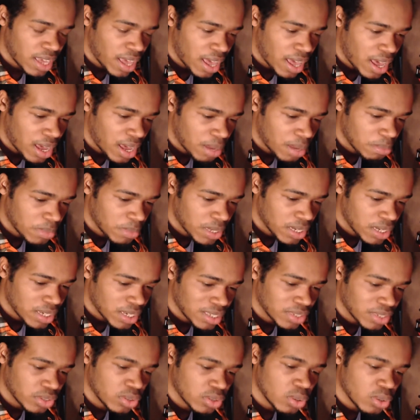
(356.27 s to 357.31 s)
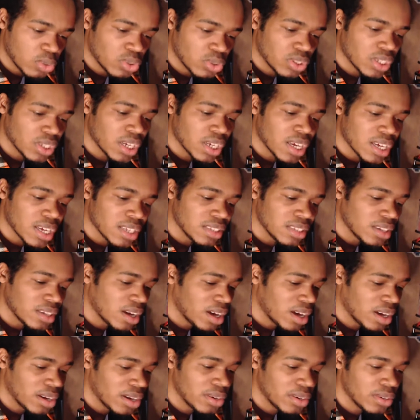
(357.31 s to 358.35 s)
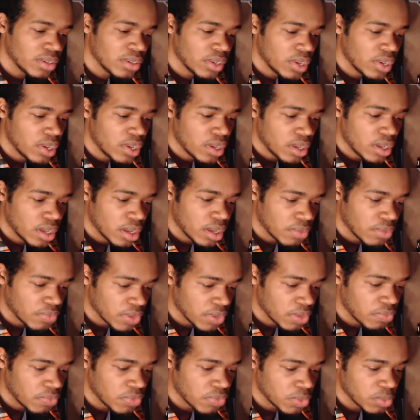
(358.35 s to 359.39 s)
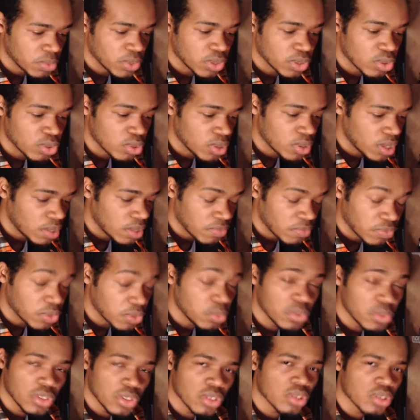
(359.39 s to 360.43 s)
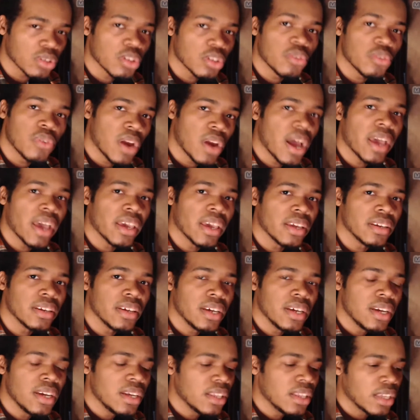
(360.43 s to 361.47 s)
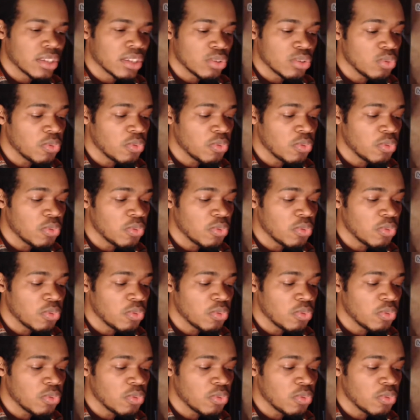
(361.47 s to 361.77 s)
I'm getting so sick and tired of influencers crying. Like you